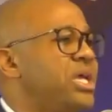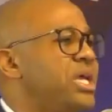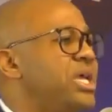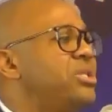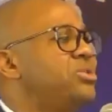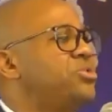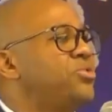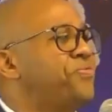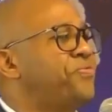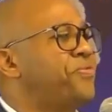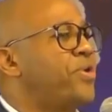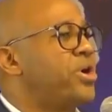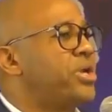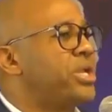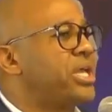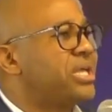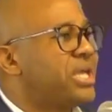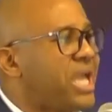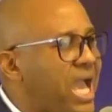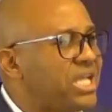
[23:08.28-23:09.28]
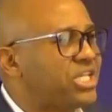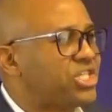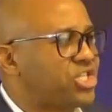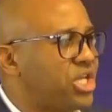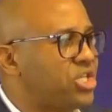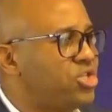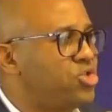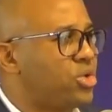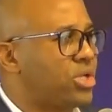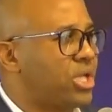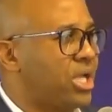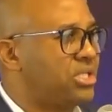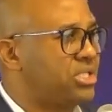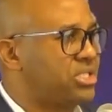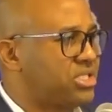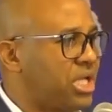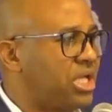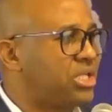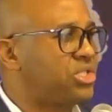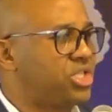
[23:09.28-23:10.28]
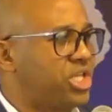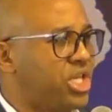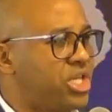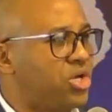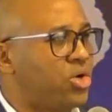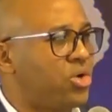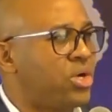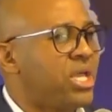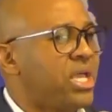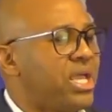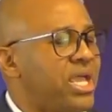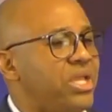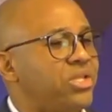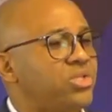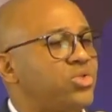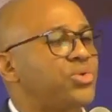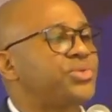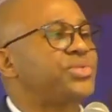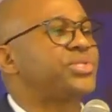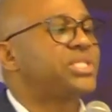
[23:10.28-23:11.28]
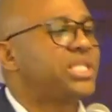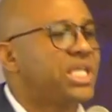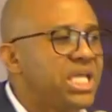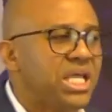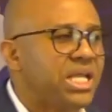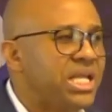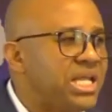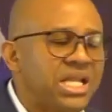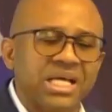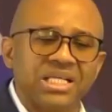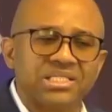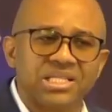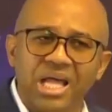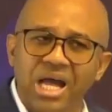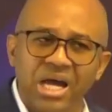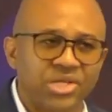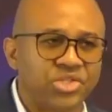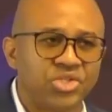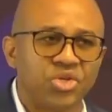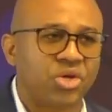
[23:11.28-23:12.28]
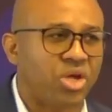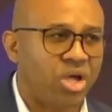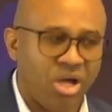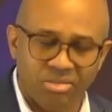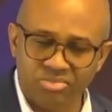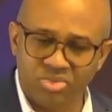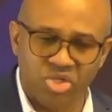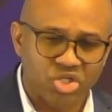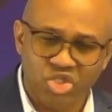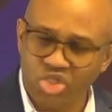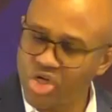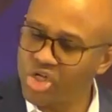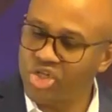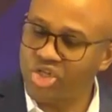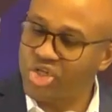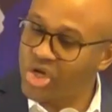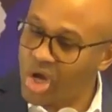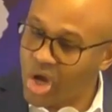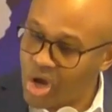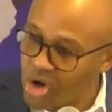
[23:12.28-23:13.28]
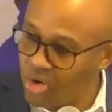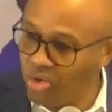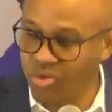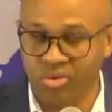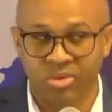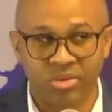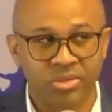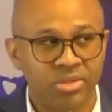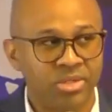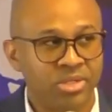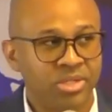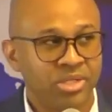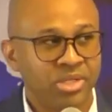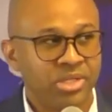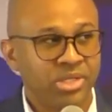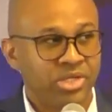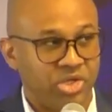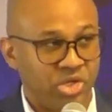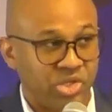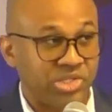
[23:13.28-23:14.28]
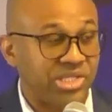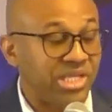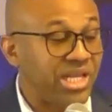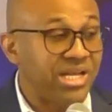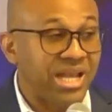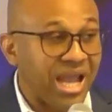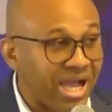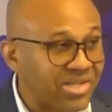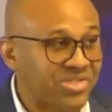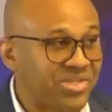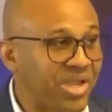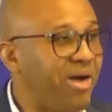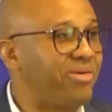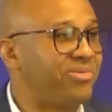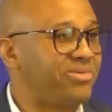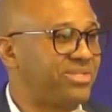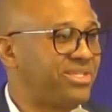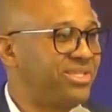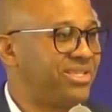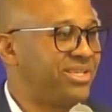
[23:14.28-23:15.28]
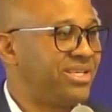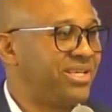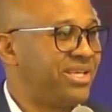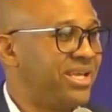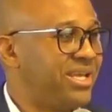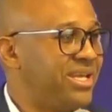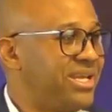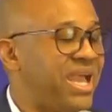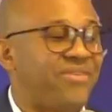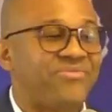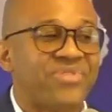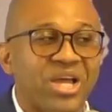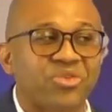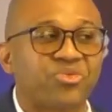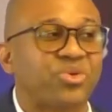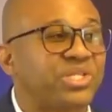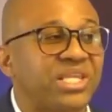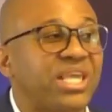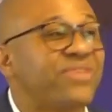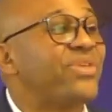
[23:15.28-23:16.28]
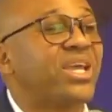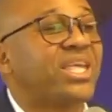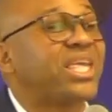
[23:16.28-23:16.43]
into fornication you can continue into stealing as long as you come to church no you're still locked out they have not received the